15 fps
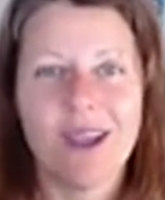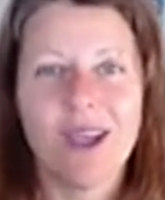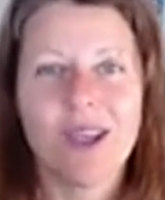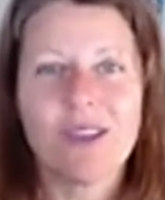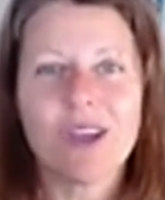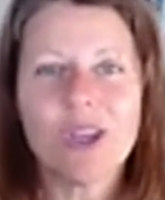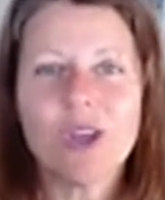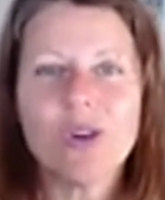
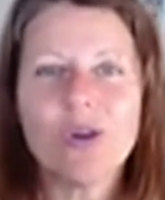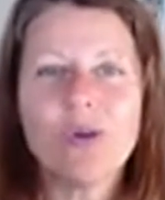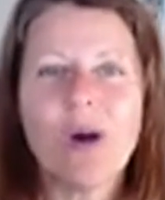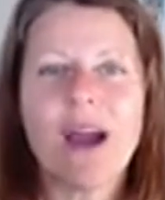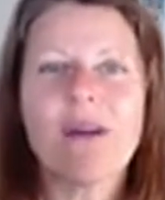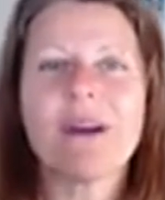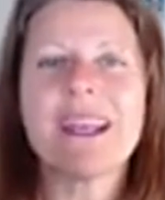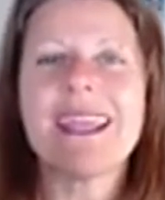that you
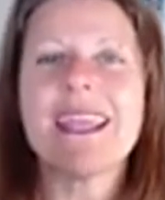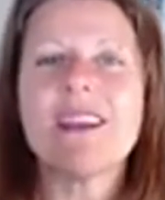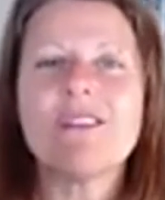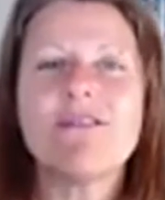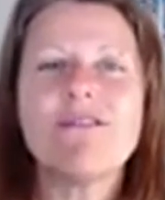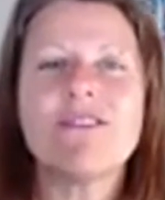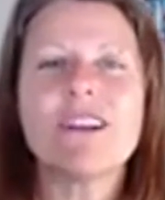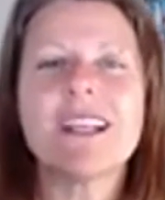are an
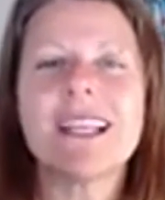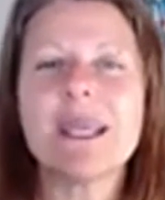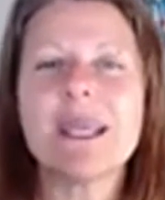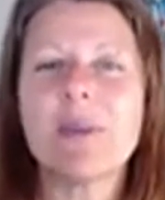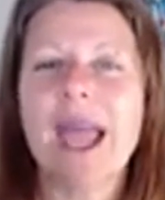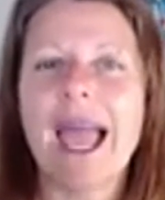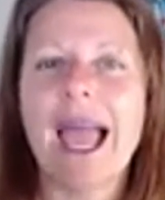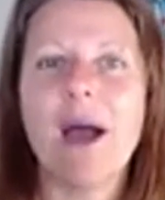infinitely
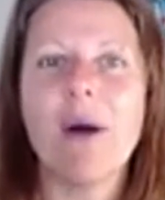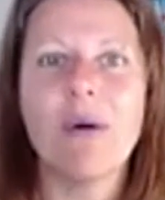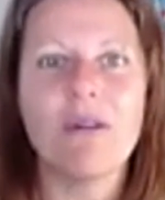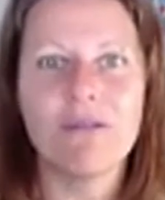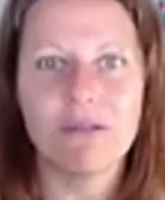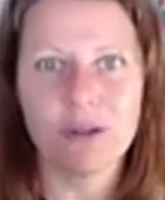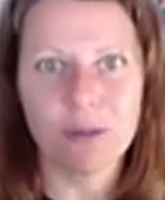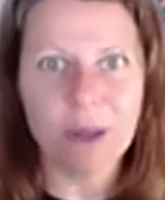
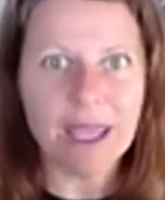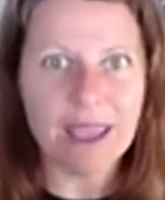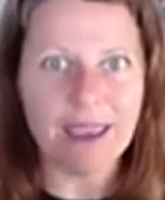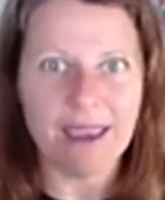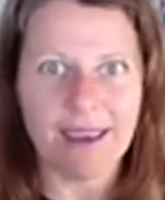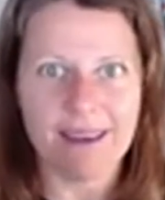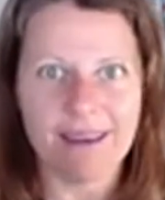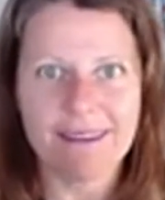powerful
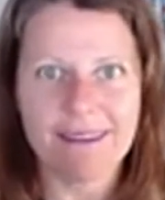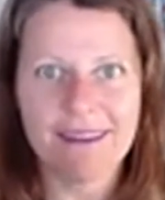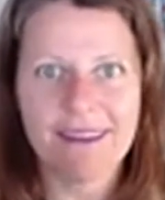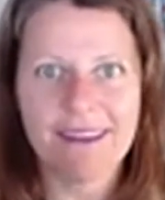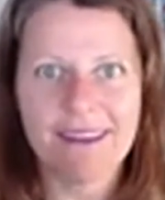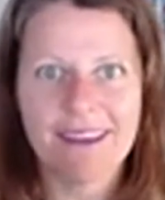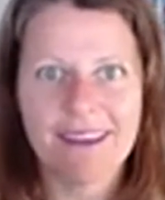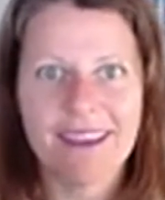being,
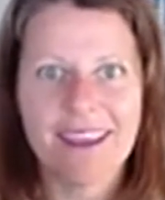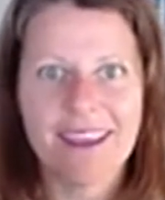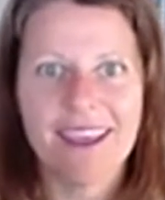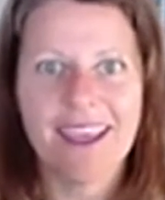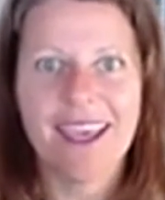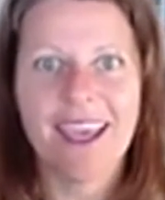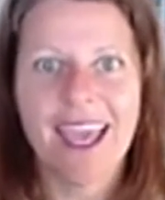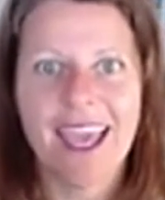
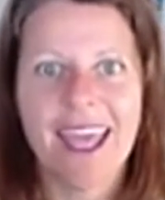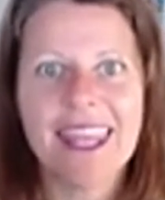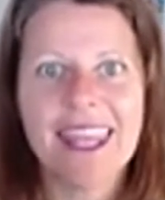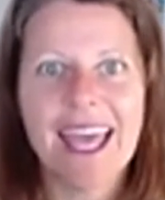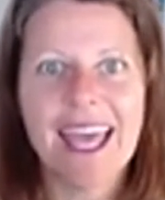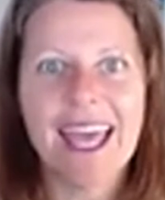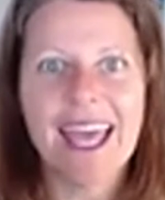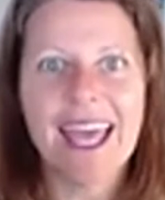and
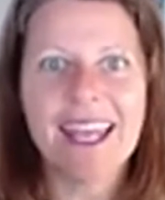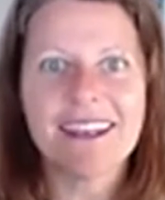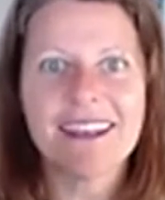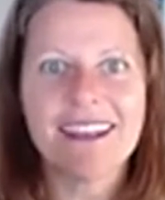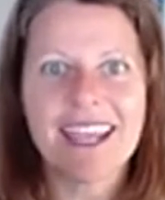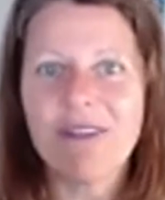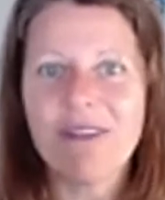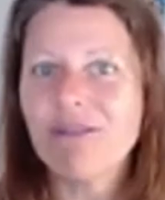that
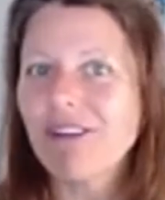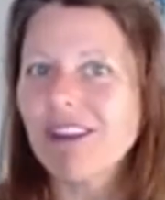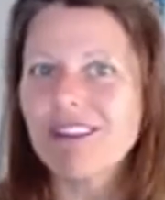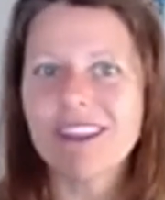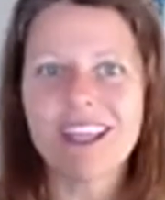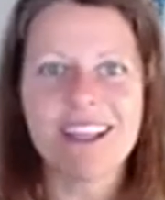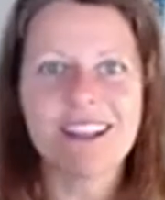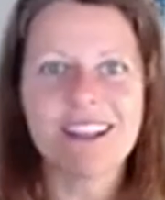
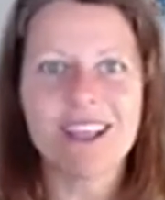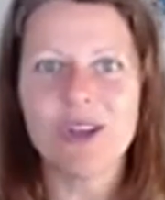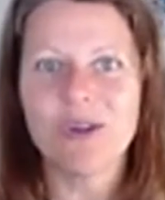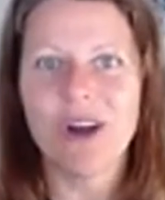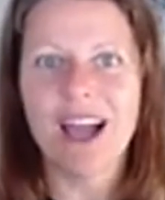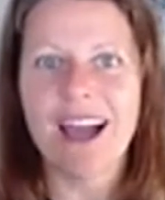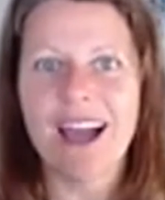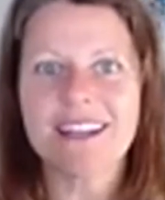everything
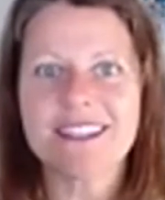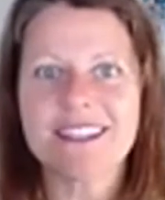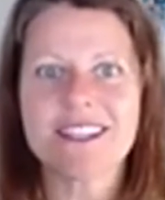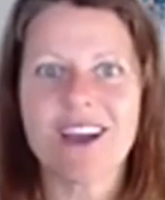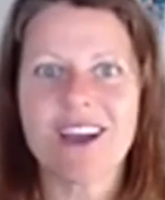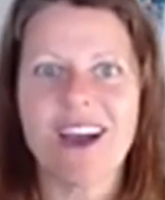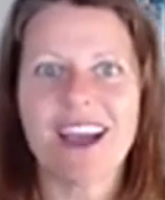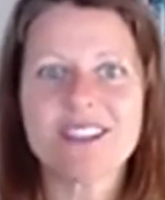that your heart
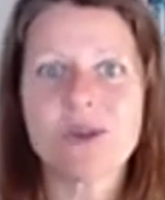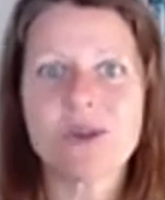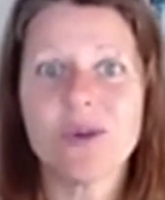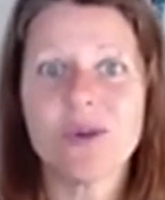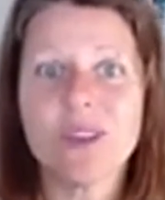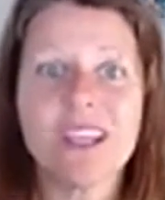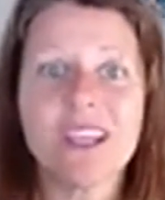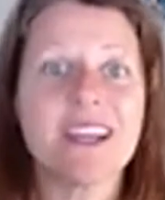desires,
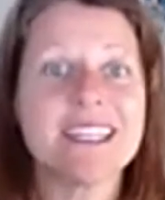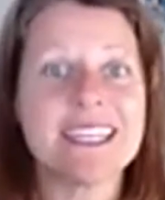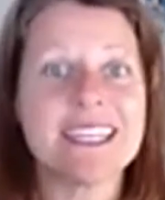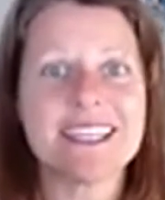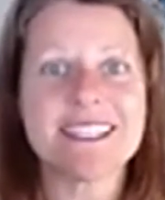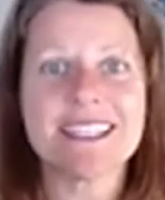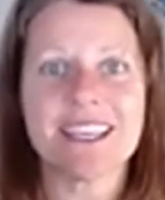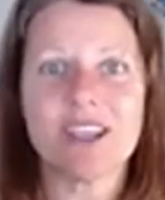all the
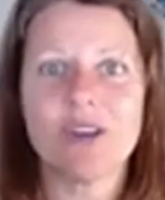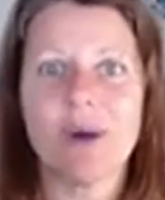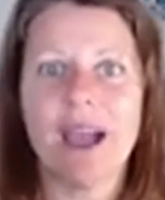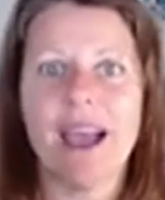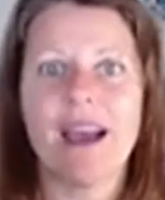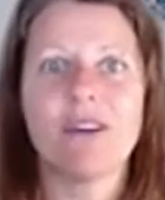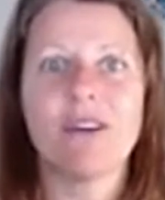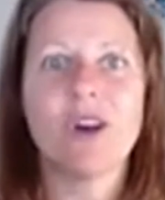ideas that you
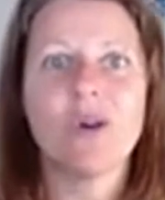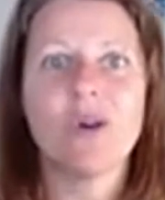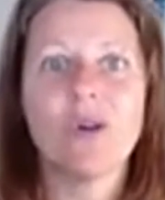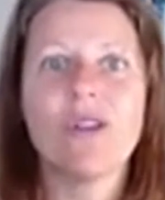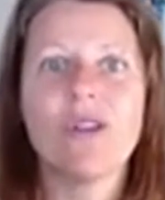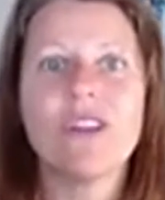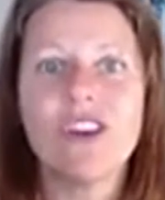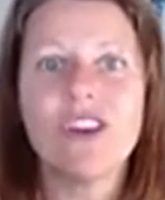have,
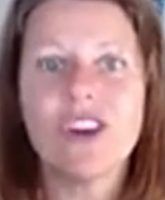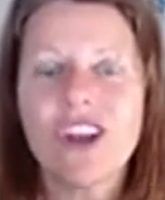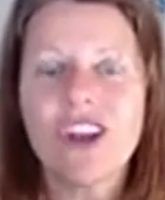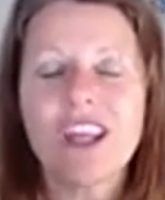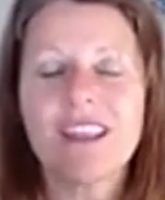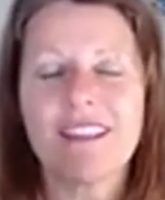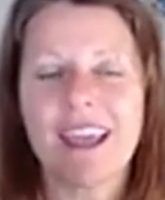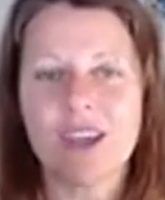all the
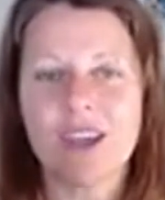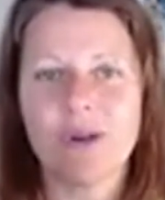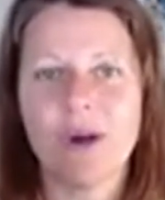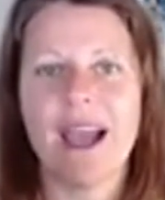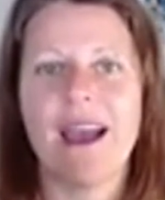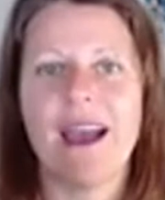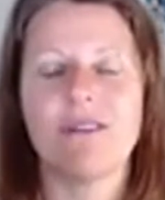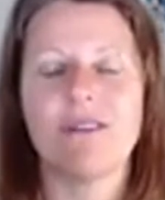yearning that you
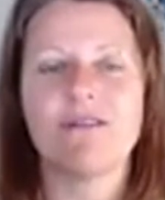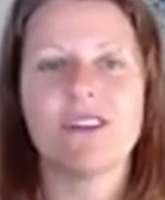have,